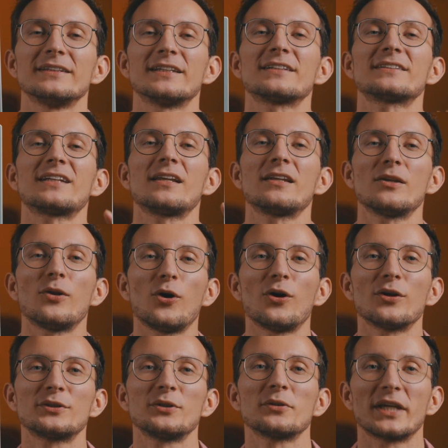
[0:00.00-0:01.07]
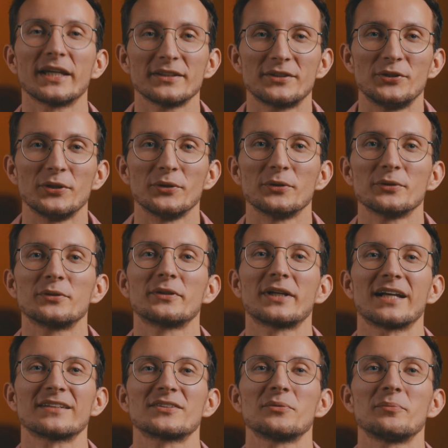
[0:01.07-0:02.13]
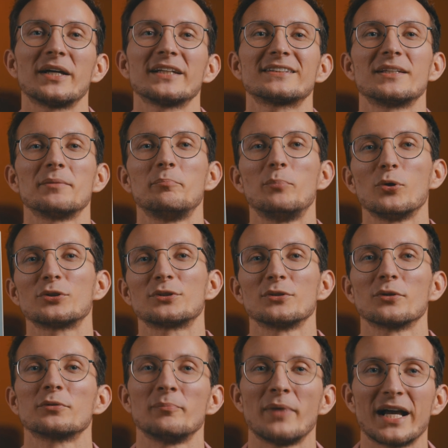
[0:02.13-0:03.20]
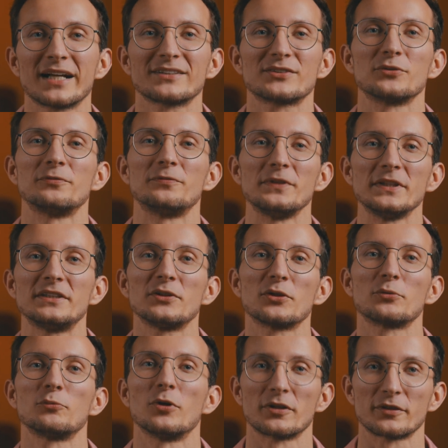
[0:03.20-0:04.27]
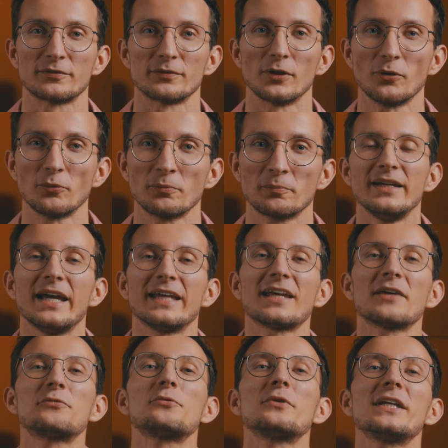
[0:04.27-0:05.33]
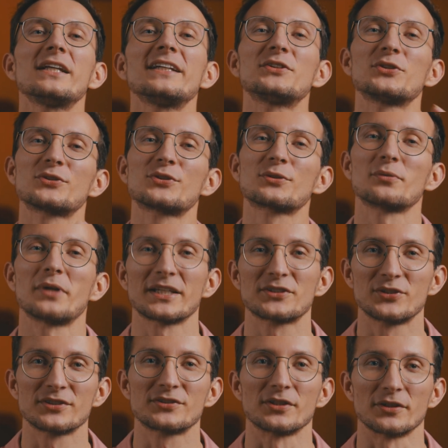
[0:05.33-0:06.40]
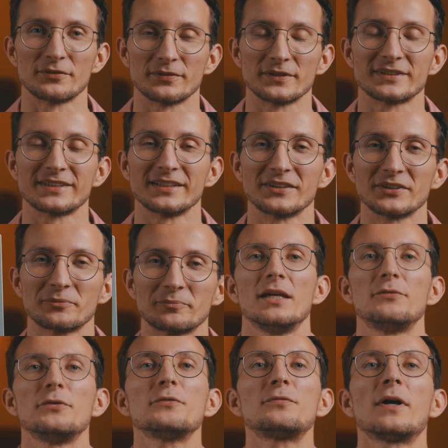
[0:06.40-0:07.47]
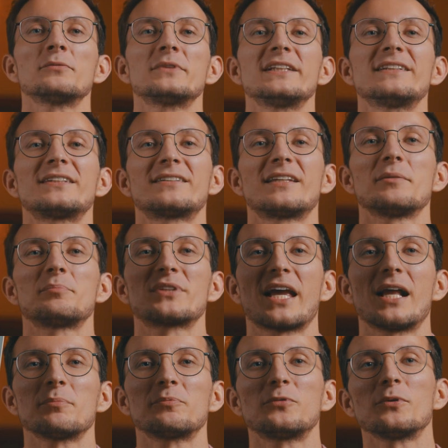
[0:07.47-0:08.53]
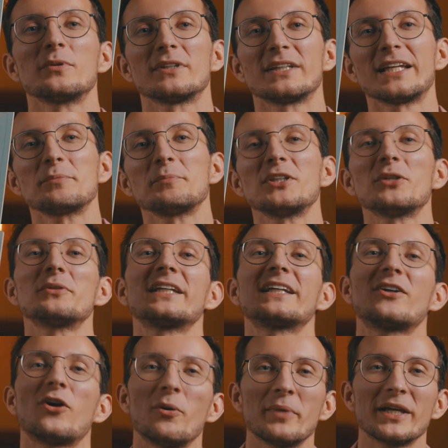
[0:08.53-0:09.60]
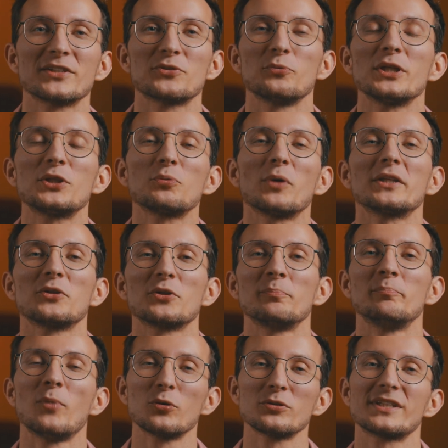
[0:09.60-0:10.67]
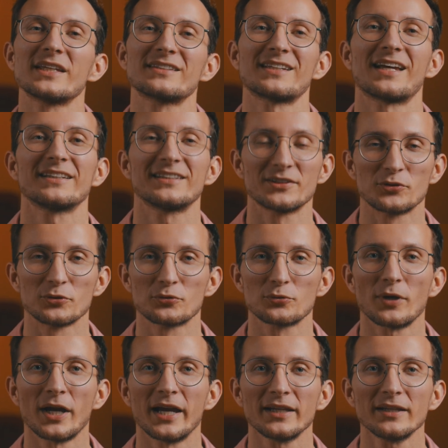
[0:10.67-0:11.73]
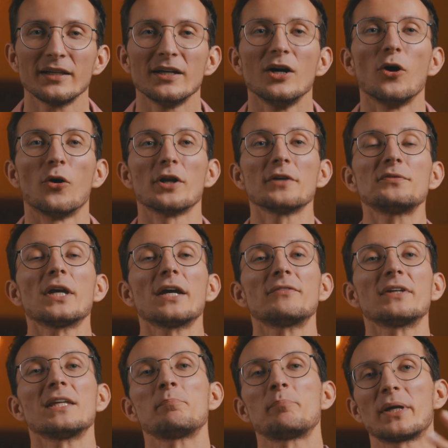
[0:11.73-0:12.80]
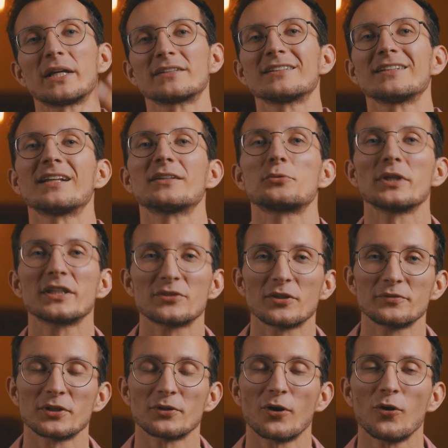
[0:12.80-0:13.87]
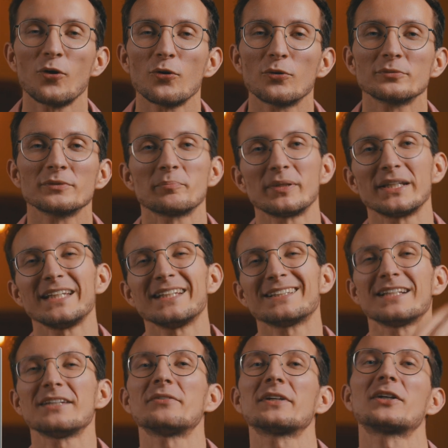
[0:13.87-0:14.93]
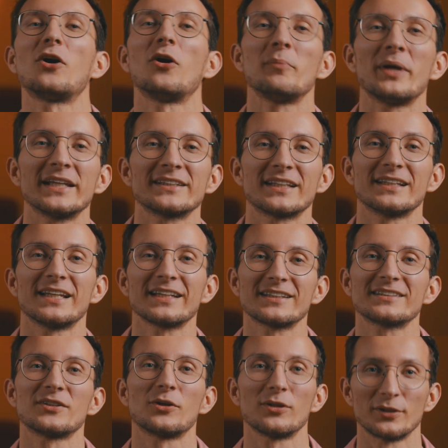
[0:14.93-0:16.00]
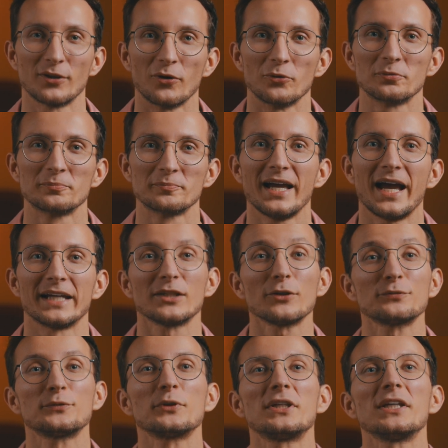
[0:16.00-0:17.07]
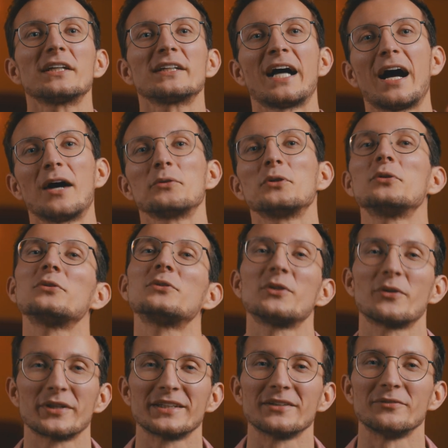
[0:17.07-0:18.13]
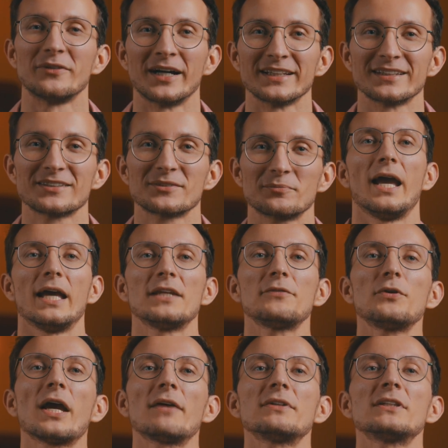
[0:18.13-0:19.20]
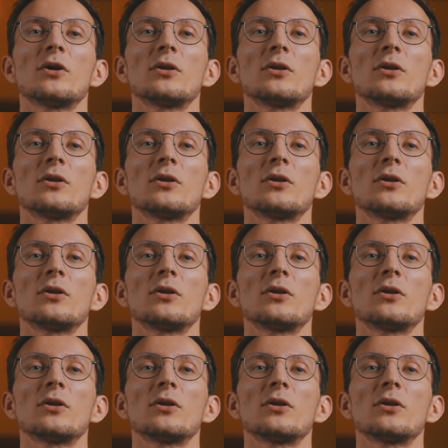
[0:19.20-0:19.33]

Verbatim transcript: there's a lot you can do to customize the Boox Note Max to fit your workflow. And I've really just scratched the surface here. If you found these tips helpful, let me know in the comments which one you're most excited to try, or if you have any personal tricks of your own, please leave a comment and let us all know. I'd love to hear how you use your device. And if you haven't